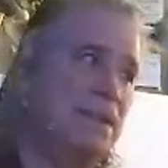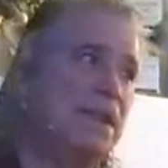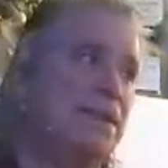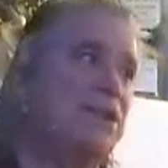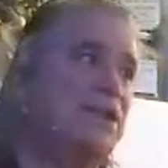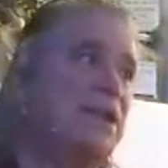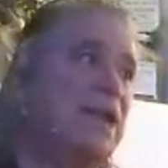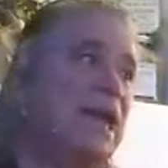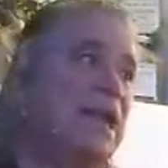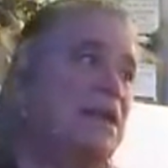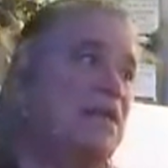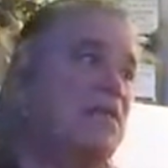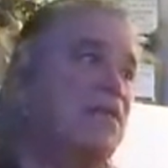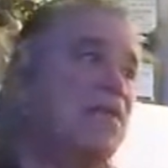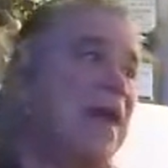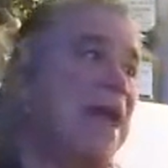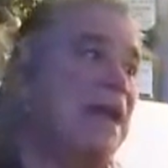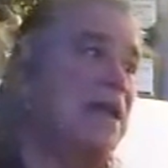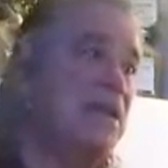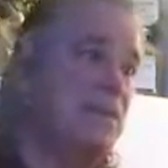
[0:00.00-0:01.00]
that she had to
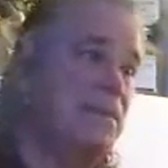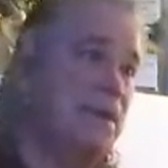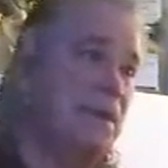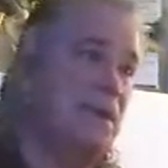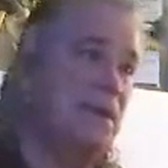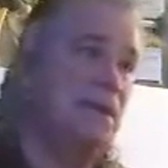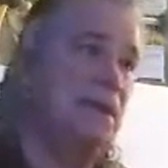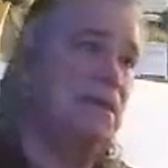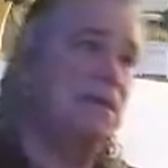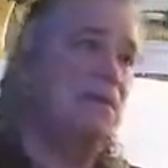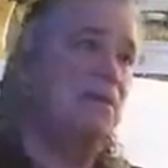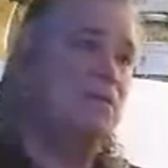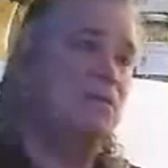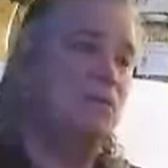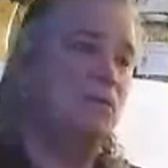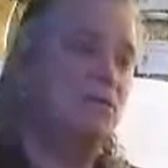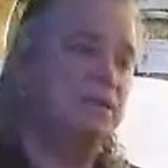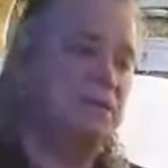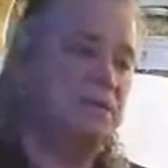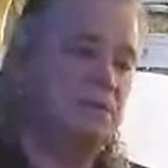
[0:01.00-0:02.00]
thank me
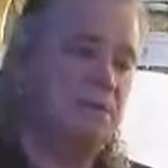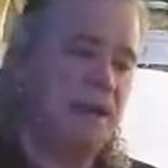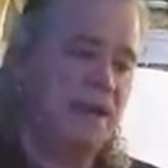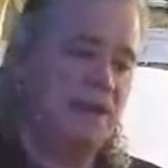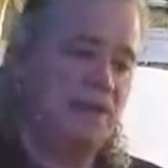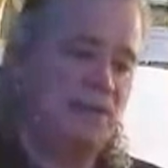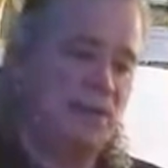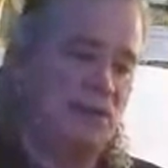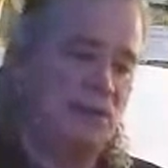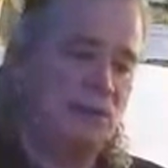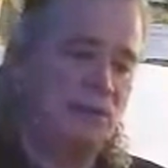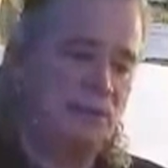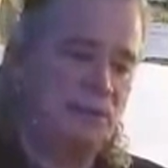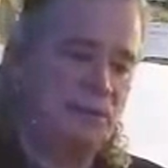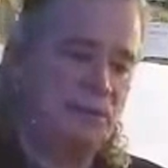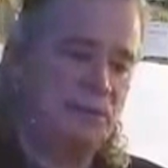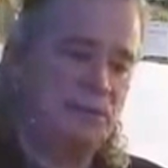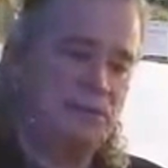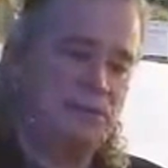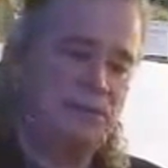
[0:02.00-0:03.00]
for respecting her
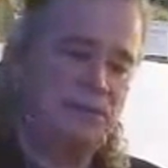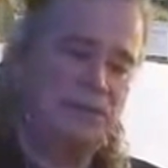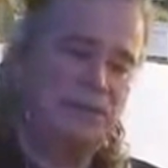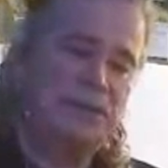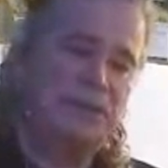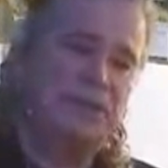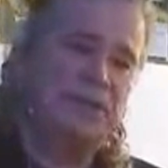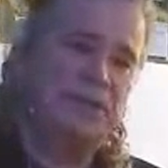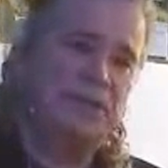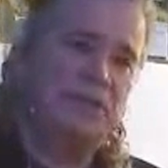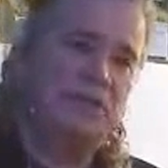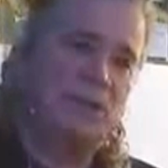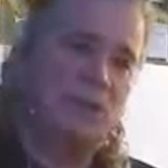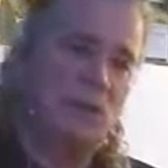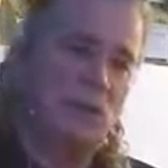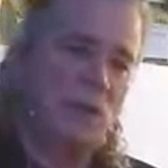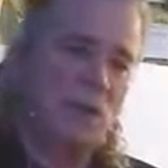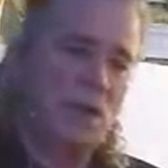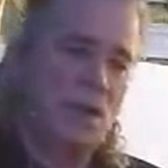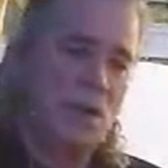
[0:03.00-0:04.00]
as a person. She said, you
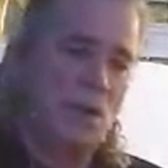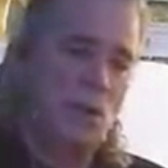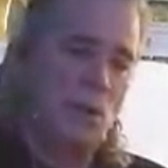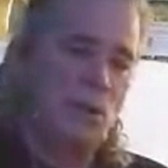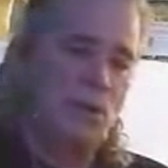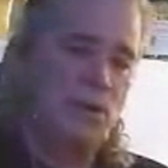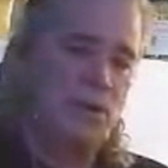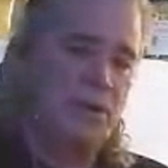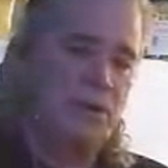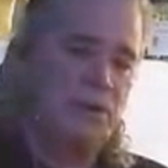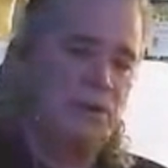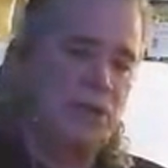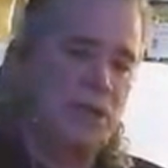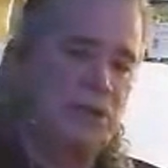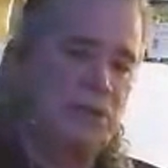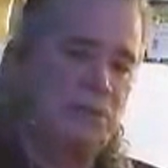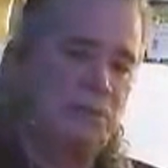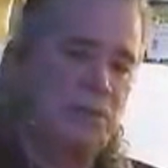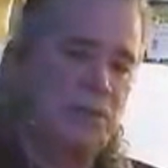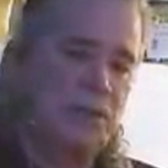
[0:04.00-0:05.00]
know, when we
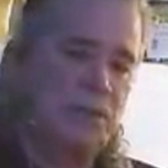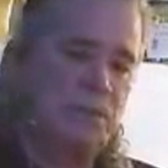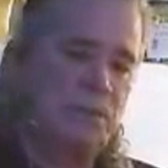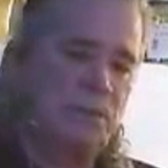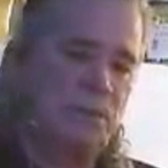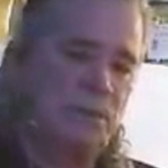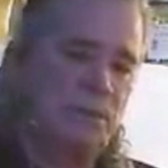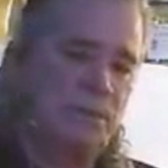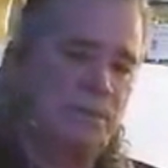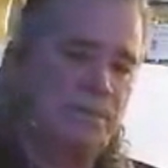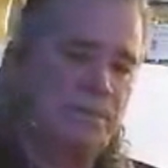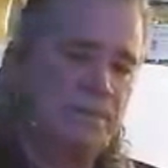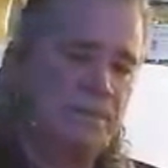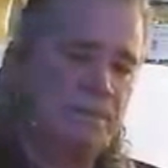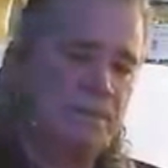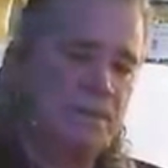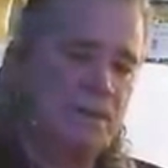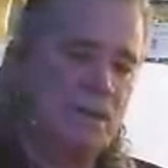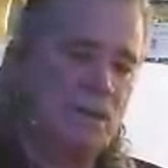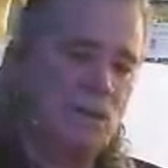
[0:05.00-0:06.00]
judge people,
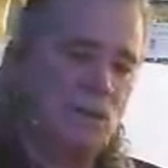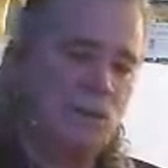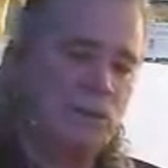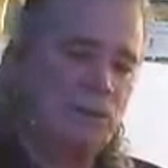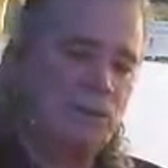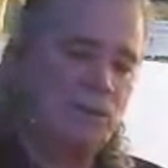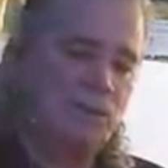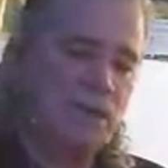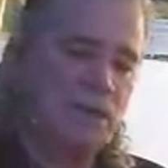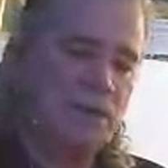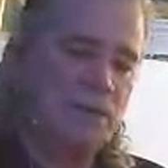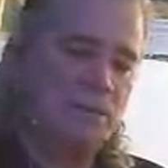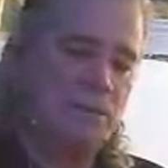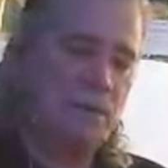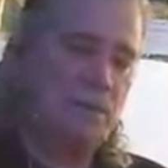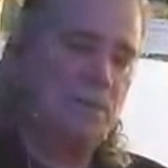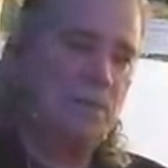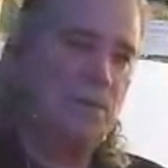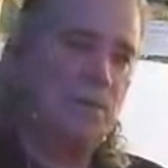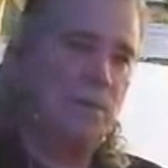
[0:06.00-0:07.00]
we're treating
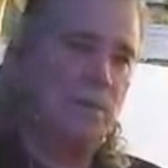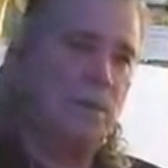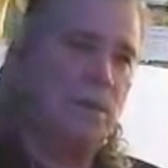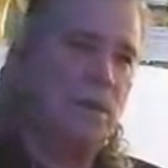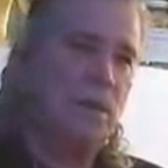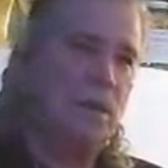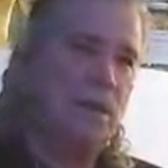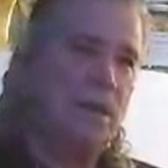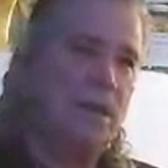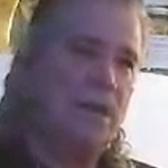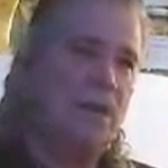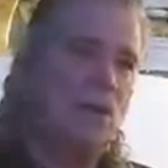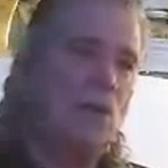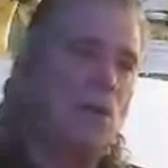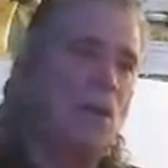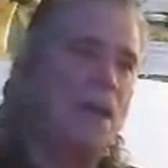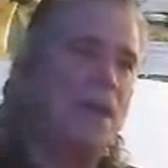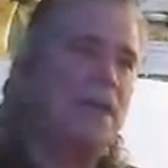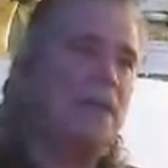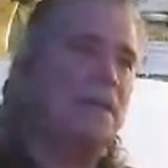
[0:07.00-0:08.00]
people in a
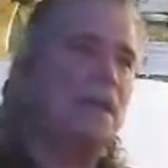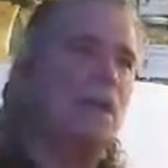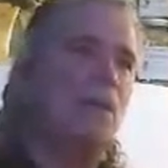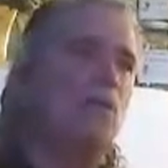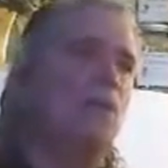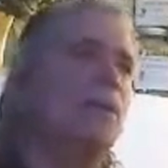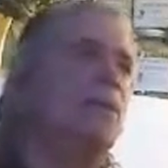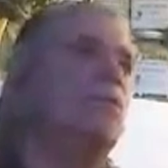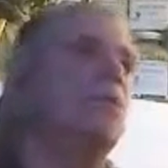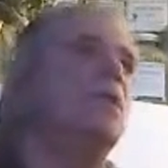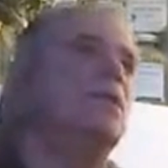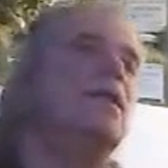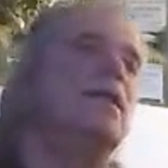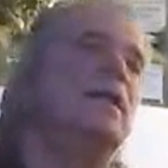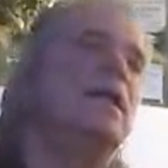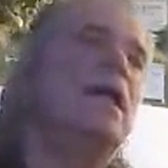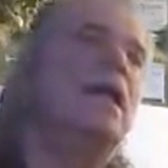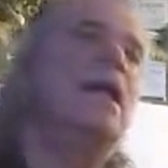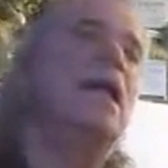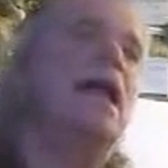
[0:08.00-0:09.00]
way that we
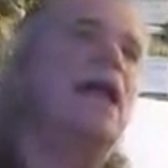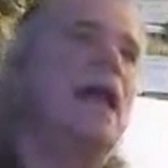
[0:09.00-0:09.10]
wouldn't